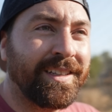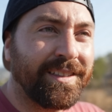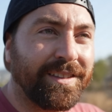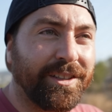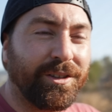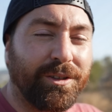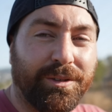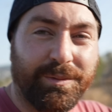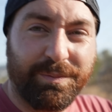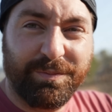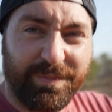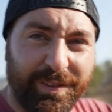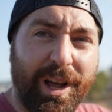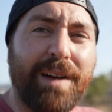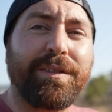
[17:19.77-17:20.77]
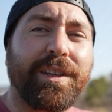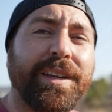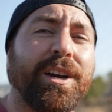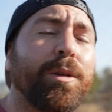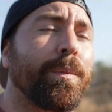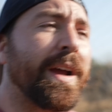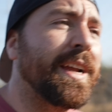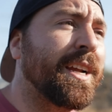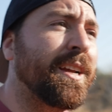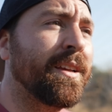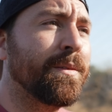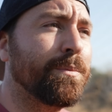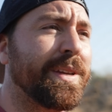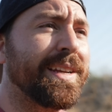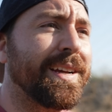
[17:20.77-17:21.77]
little lavalier mic
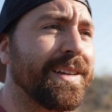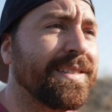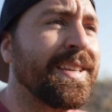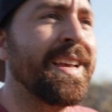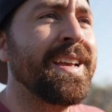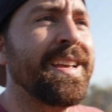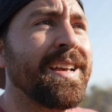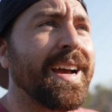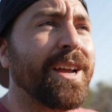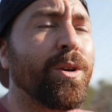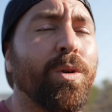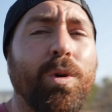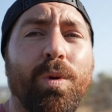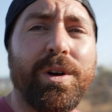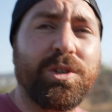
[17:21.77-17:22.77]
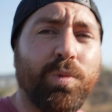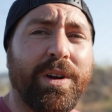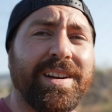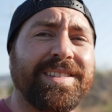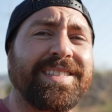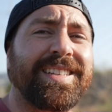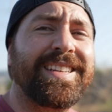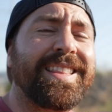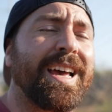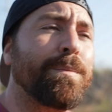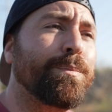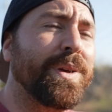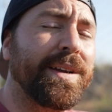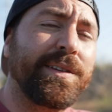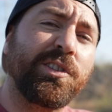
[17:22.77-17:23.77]
because I don't always wanna see that
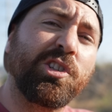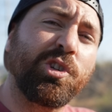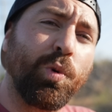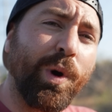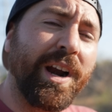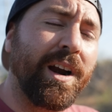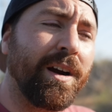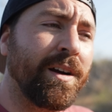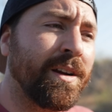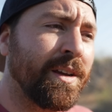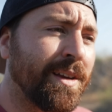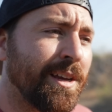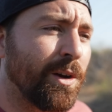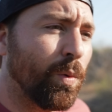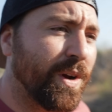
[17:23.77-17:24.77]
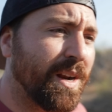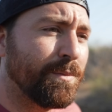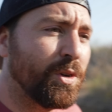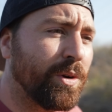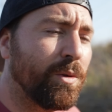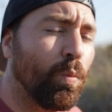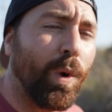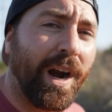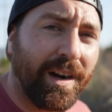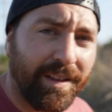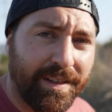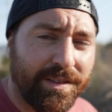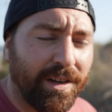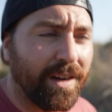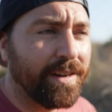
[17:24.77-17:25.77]
big square when I'm doing
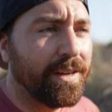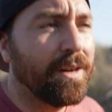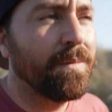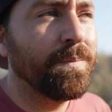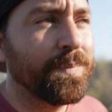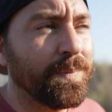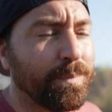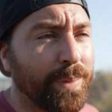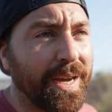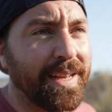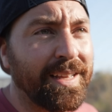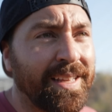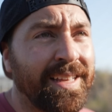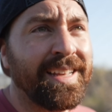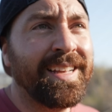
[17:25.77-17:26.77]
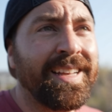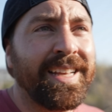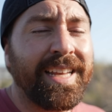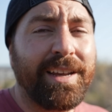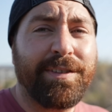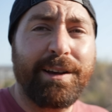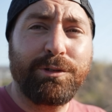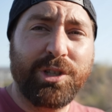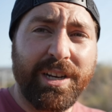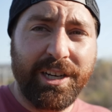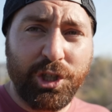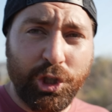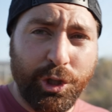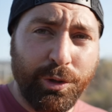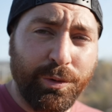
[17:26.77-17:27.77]
wireless audio. But if I was gonna
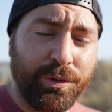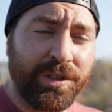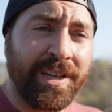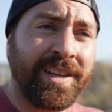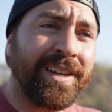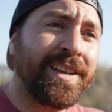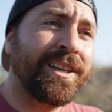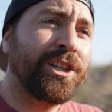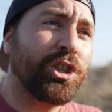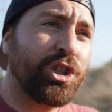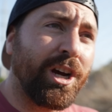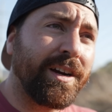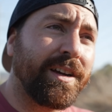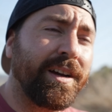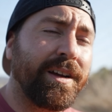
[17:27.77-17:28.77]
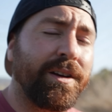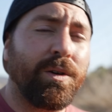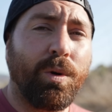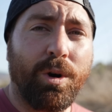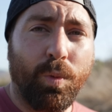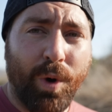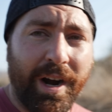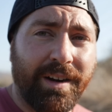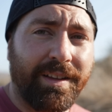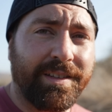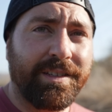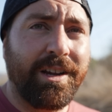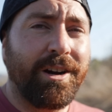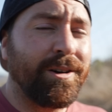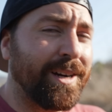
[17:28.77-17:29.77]
choose shotgun or Wireless
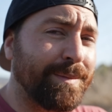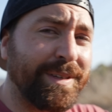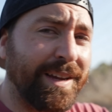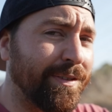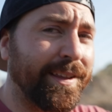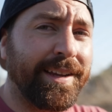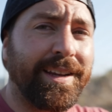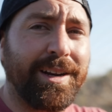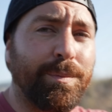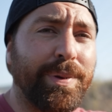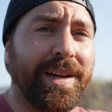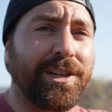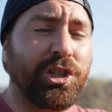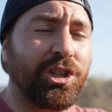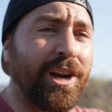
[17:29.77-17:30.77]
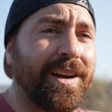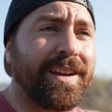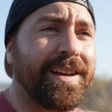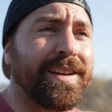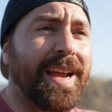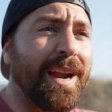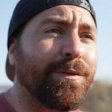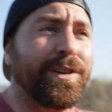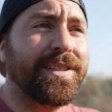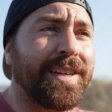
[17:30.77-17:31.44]
Go, I'm definitely gonna pick shotgun every